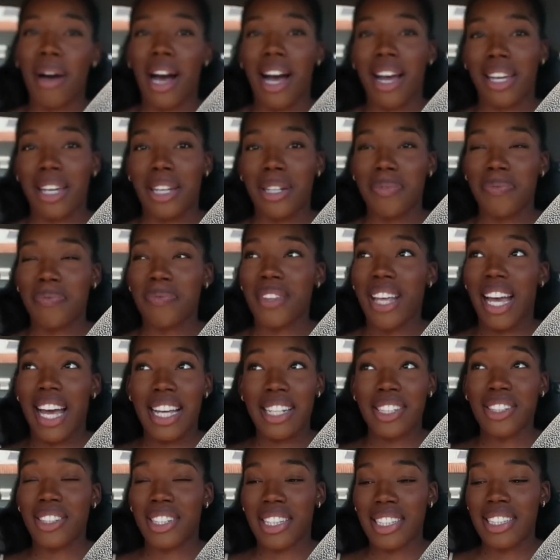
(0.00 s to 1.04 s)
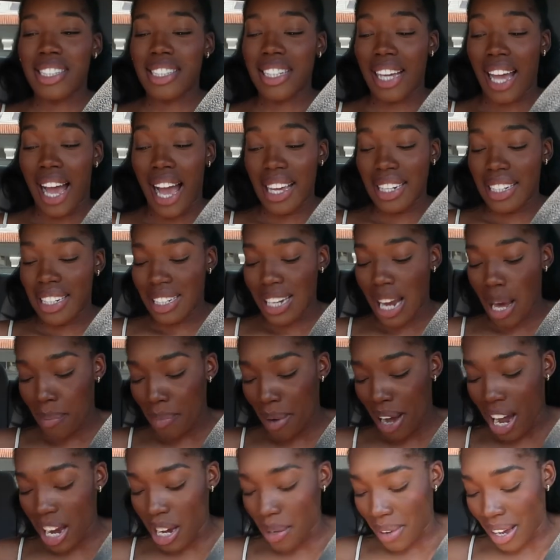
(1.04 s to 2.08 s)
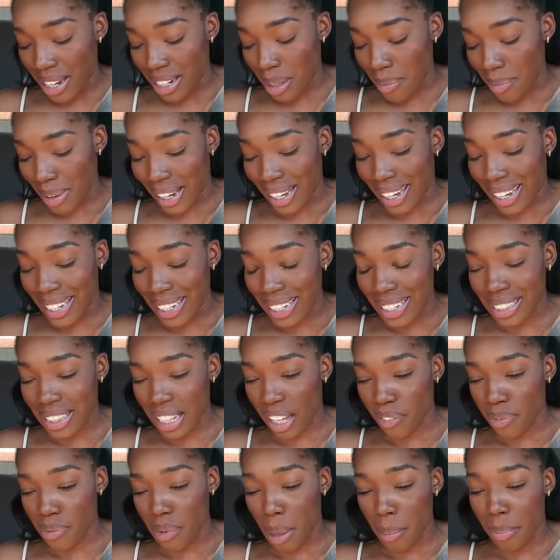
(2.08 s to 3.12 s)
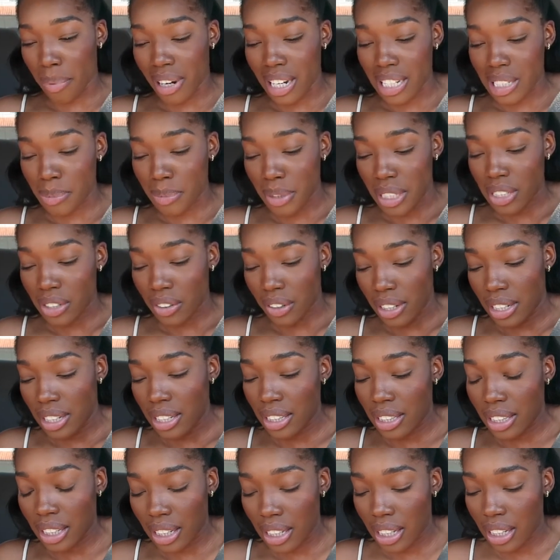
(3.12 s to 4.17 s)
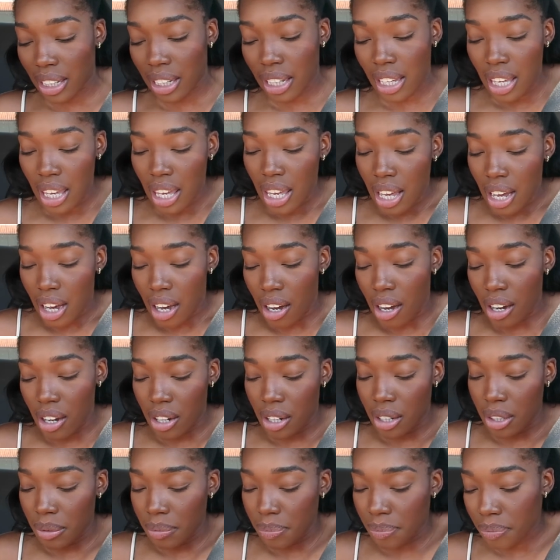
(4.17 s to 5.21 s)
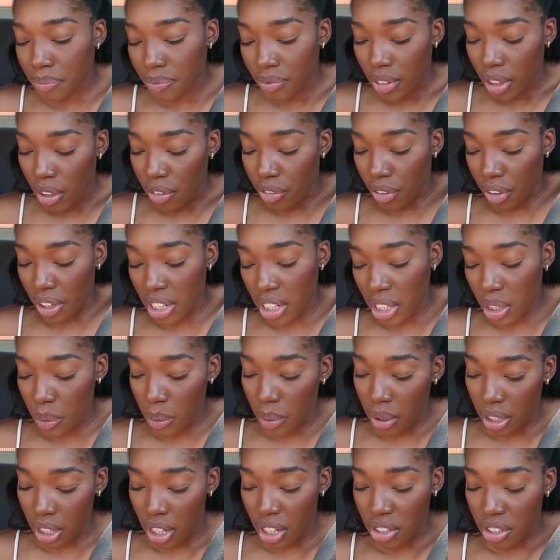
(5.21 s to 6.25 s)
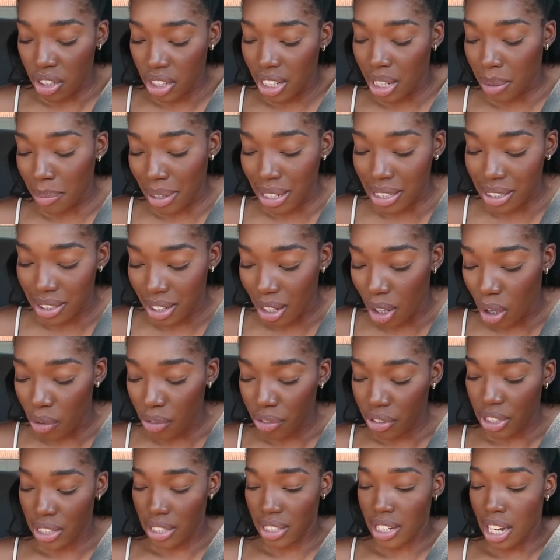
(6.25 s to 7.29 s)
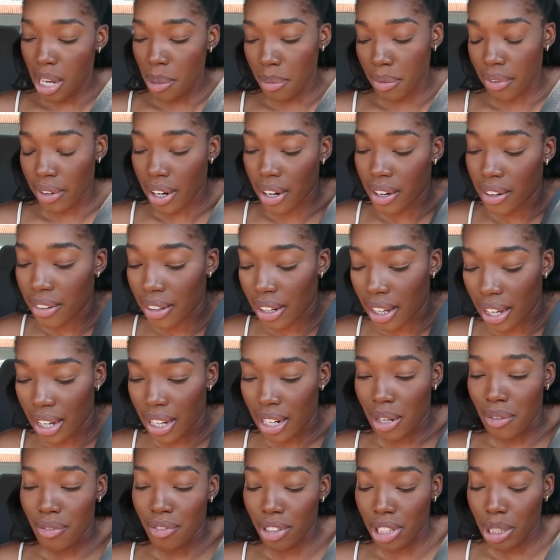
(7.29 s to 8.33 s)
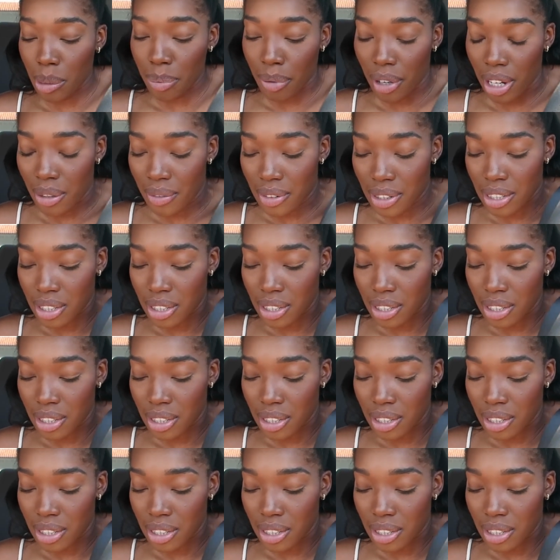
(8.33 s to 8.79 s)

buy them, as you can see. I did not buy them. I didn't buy anything for my bridesmaids or anything um, for anyone other than myself this time around. And I'm really proud of